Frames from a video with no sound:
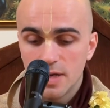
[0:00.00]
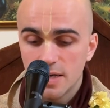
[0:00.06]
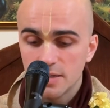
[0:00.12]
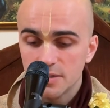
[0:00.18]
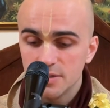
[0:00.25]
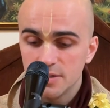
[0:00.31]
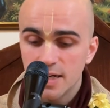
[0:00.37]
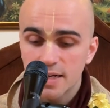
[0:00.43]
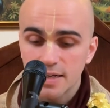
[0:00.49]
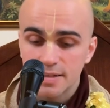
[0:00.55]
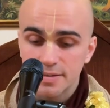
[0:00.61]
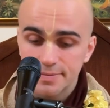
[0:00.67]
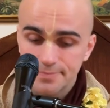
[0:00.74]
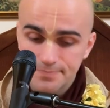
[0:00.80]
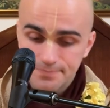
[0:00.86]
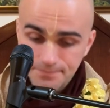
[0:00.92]

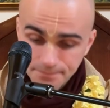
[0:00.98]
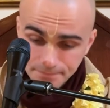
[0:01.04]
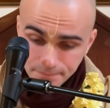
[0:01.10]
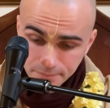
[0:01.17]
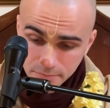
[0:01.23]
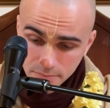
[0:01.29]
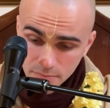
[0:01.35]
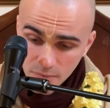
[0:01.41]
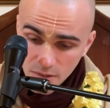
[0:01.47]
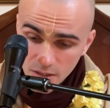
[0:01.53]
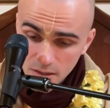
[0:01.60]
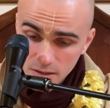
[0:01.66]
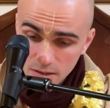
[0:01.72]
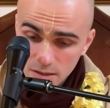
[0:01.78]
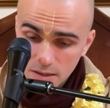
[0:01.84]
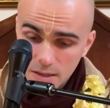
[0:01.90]
Second,
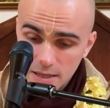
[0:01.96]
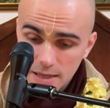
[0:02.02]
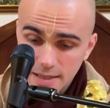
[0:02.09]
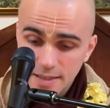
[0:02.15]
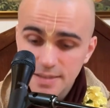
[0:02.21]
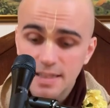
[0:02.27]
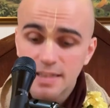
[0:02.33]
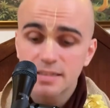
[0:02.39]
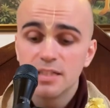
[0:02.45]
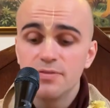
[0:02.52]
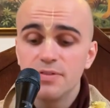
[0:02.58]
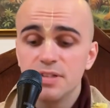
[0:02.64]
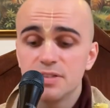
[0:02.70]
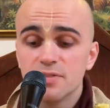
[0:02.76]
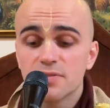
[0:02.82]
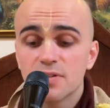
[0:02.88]
in his
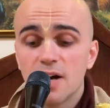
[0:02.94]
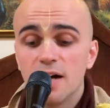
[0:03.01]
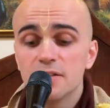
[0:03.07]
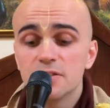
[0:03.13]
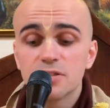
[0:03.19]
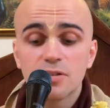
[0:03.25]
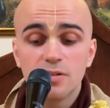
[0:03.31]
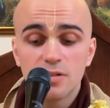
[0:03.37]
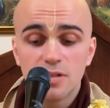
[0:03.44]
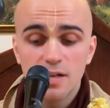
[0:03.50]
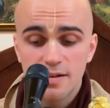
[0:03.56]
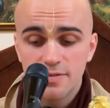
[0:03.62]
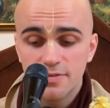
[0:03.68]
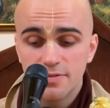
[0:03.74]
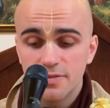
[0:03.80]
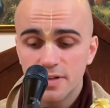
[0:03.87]
activities of conjugal
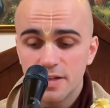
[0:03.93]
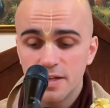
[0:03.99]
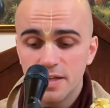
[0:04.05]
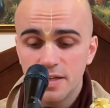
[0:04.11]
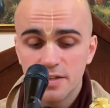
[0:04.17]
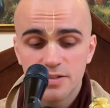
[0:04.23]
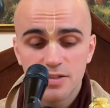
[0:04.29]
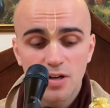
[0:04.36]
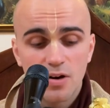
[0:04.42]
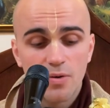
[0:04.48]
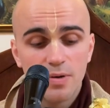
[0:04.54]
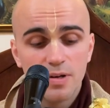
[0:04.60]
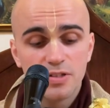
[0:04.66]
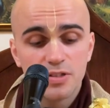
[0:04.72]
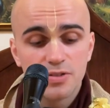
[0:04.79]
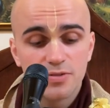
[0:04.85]
love, he is
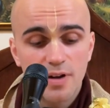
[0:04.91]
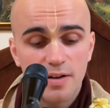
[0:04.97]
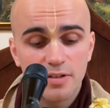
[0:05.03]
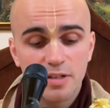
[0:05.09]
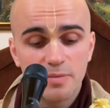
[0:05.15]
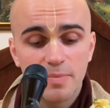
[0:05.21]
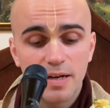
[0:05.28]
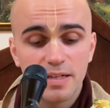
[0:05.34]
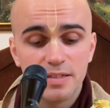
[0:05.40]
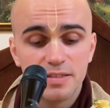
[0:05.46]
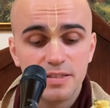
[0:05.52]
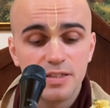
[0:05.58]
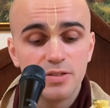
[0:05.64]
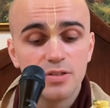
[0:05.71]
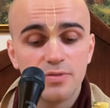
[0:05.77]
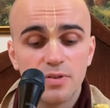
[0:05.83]
always surrounded by his
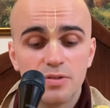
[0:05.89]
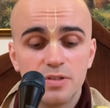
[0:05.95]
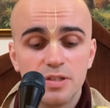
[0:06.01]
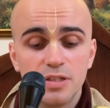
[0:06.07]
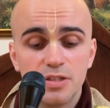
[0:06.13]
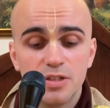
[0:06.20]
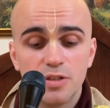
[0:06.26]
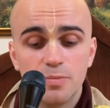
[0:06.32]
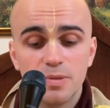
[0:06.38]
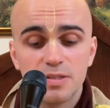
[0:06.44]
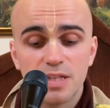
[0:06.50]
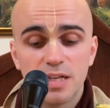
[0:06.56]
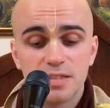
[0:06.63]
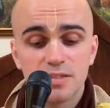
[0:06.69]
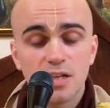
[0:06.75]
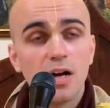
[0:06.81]
dear devotees who
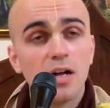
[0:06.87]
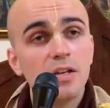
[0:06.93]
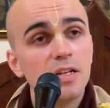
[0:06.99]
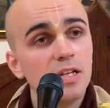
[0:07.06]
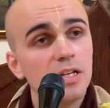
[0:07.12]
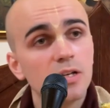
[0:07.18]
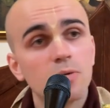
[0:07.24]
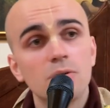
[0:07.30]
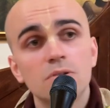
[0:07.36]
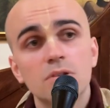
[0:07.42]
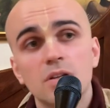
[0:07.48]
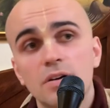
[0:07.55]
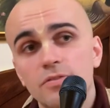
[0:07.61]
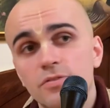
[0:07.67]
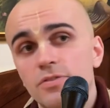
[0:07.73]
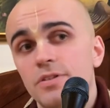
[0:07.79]
possess unequaled
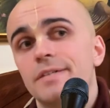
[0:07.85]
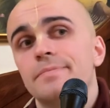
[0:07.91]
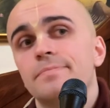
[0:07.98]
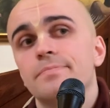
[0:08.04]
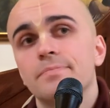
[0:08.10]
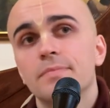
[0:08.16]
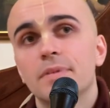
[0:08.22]
love for him.